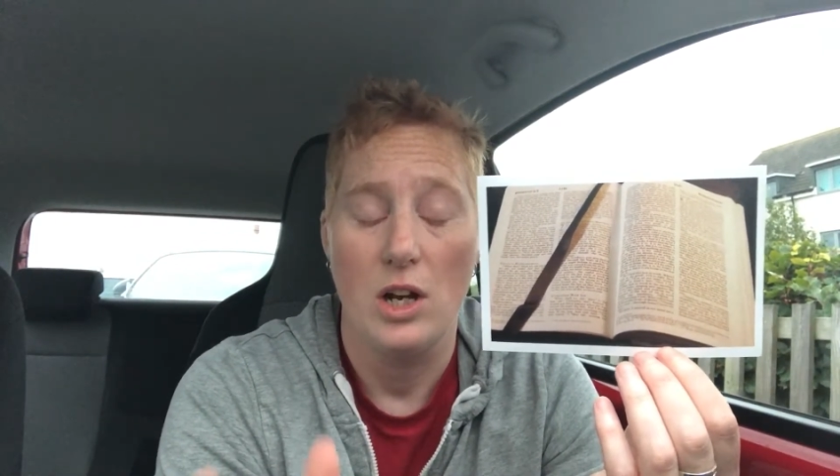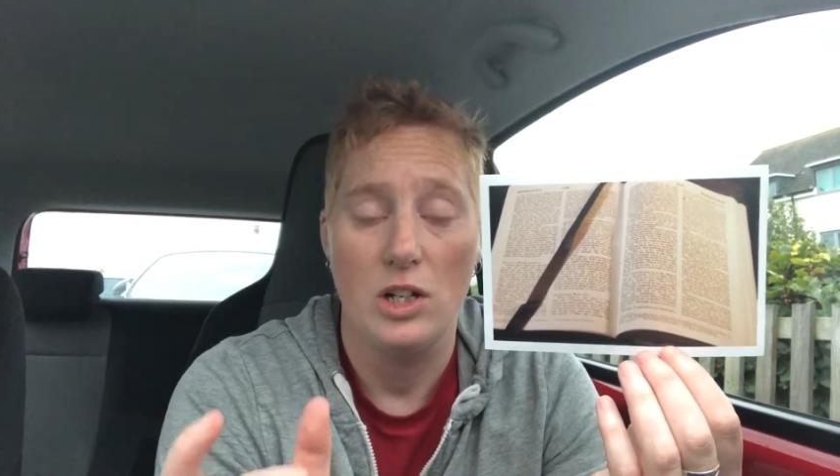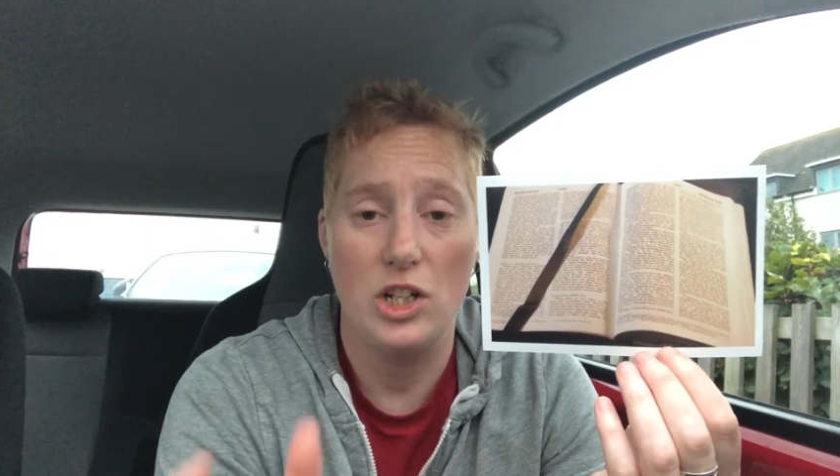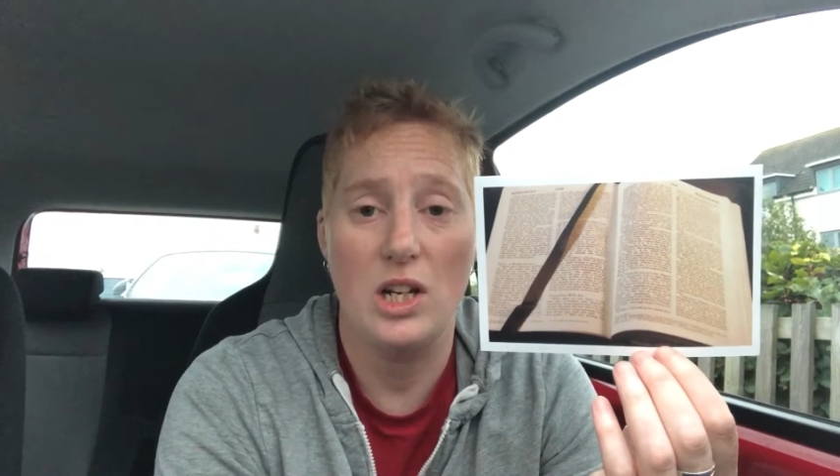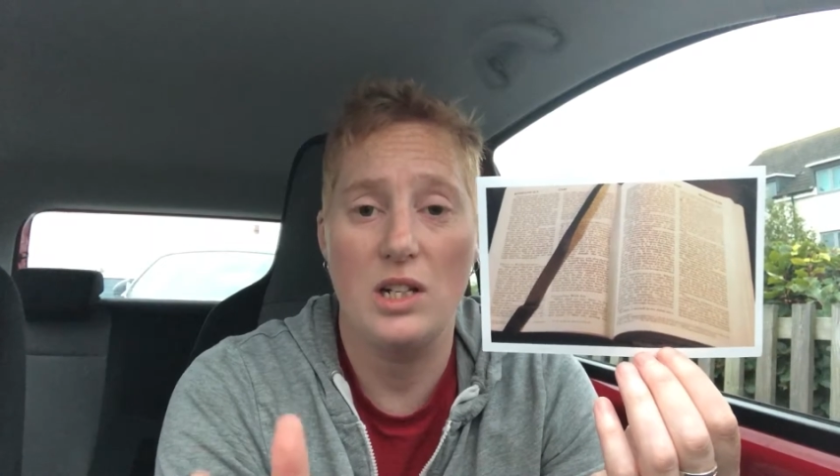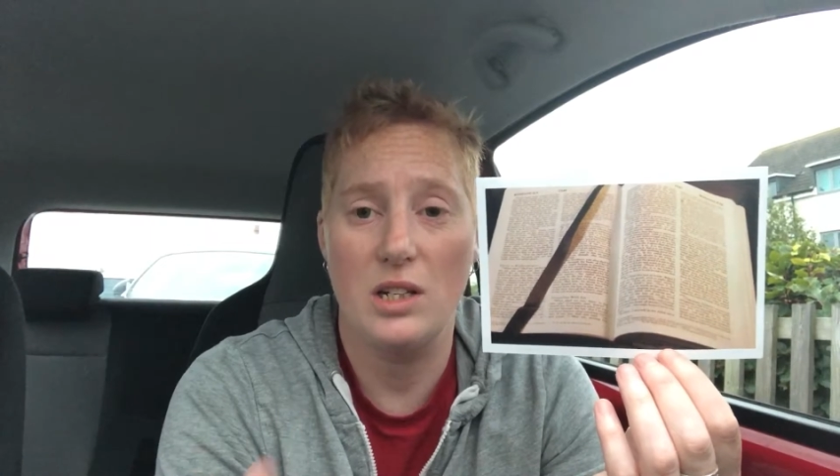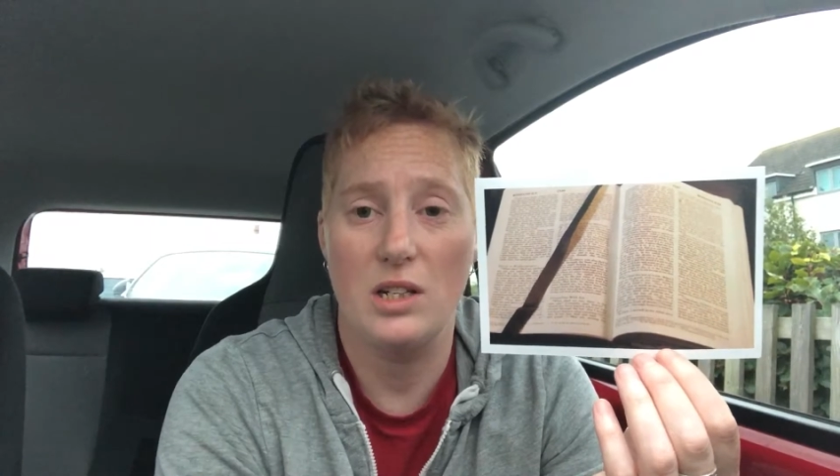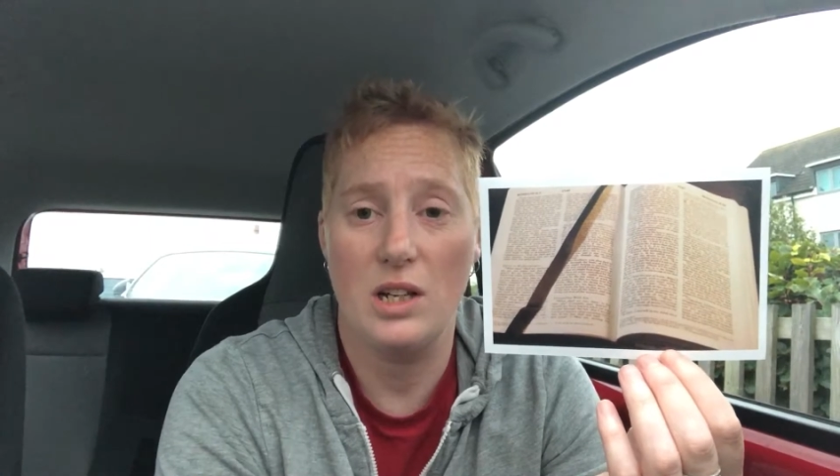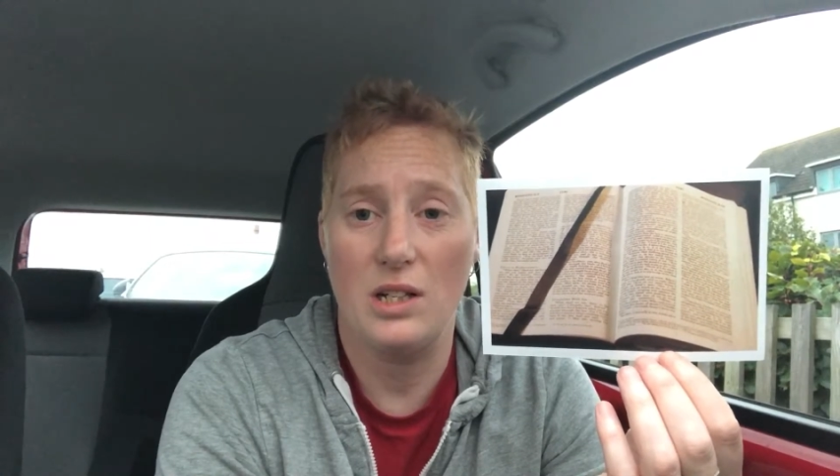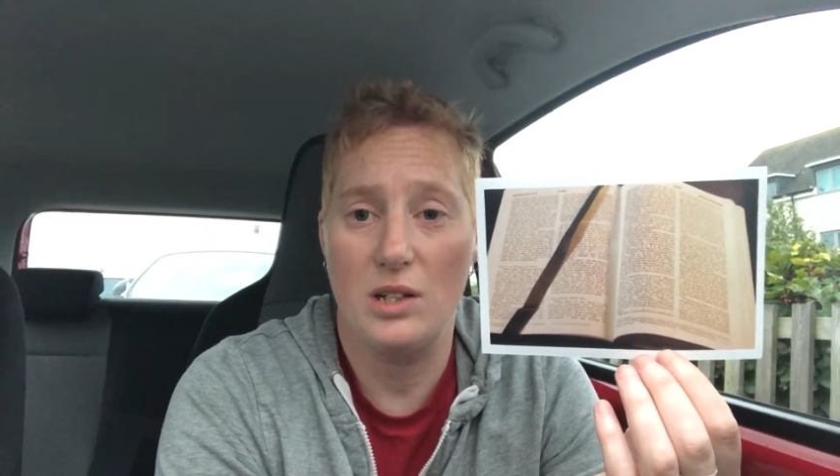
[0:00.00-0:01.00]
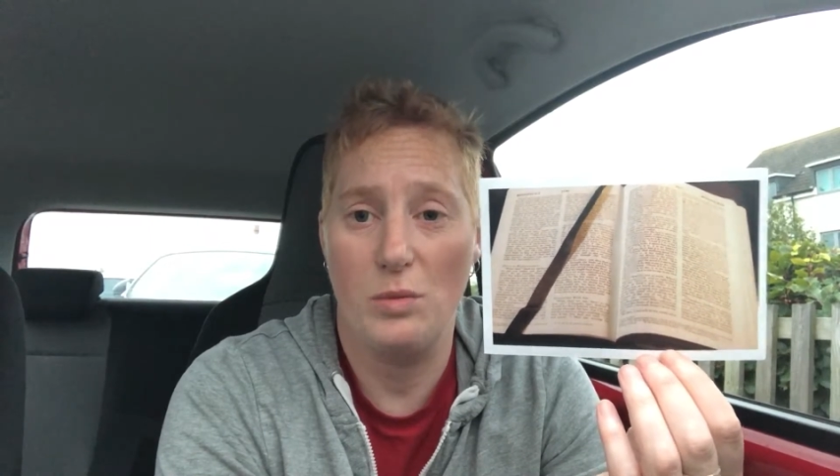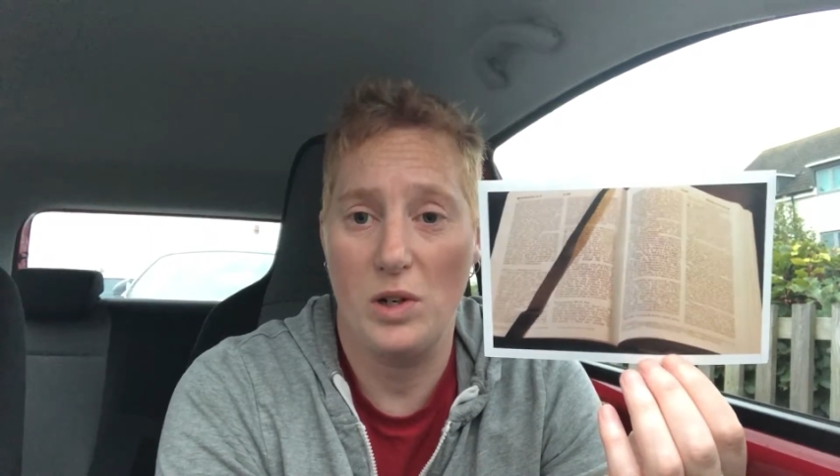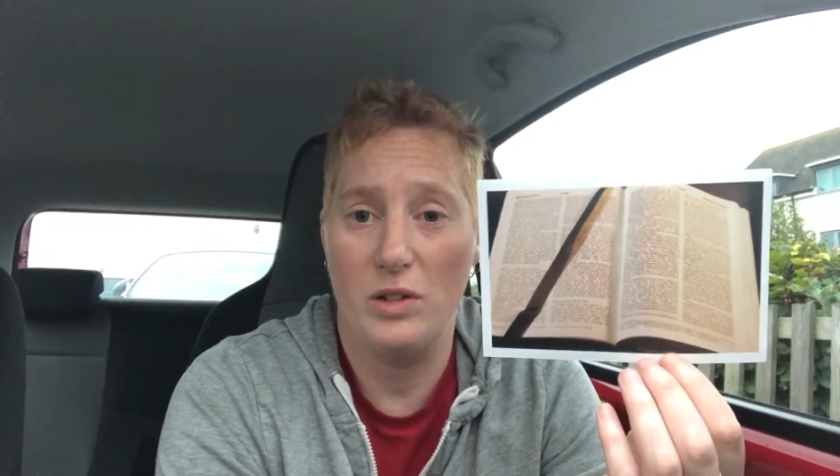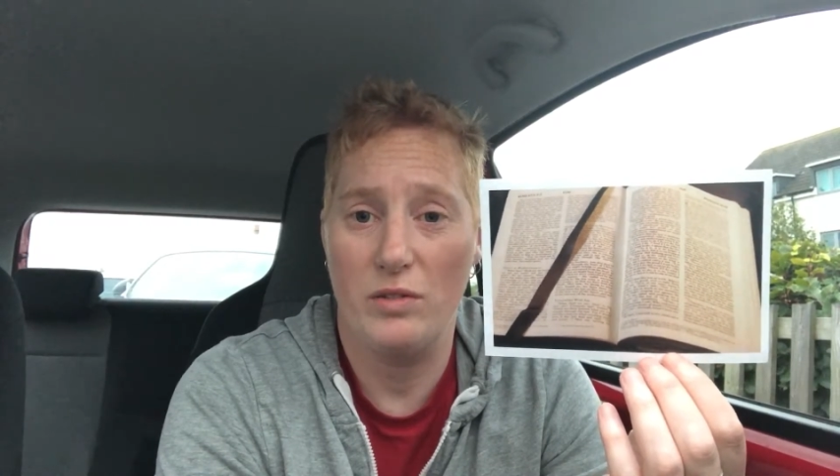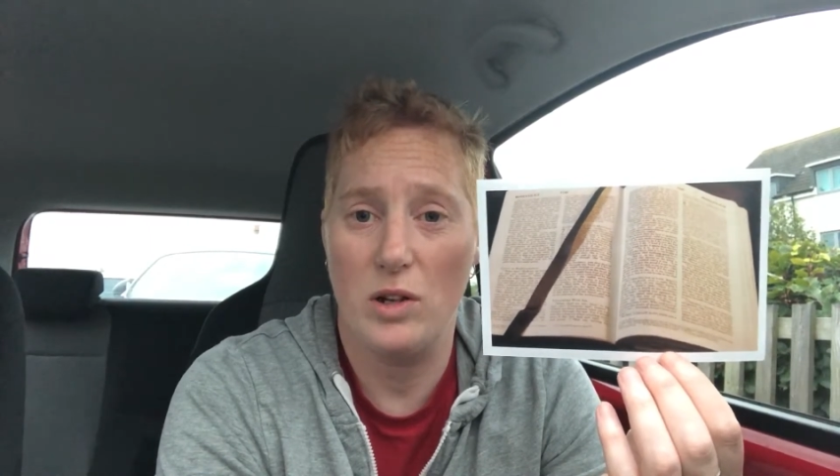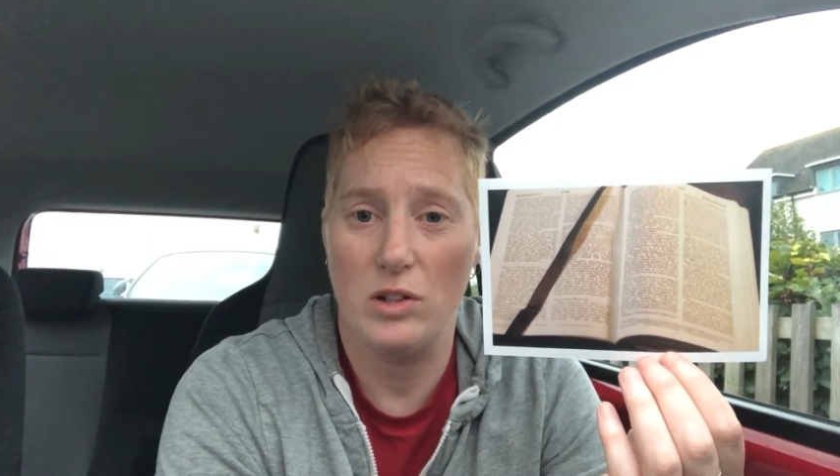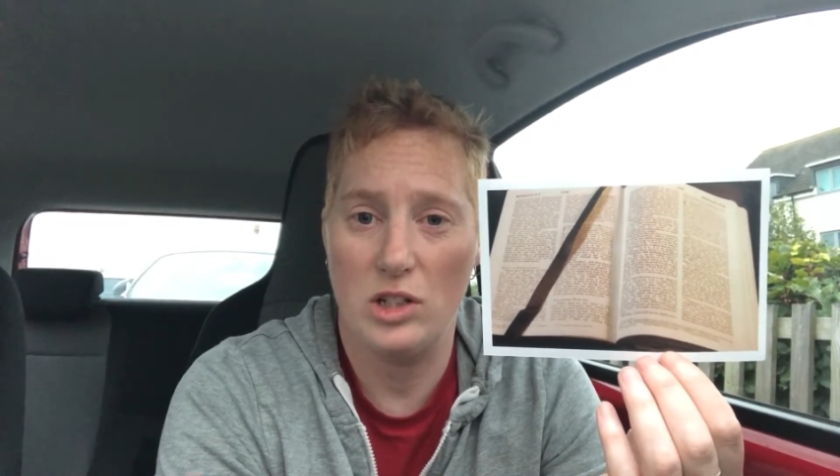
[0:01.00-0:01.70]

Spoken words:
Jesus is the Word of God.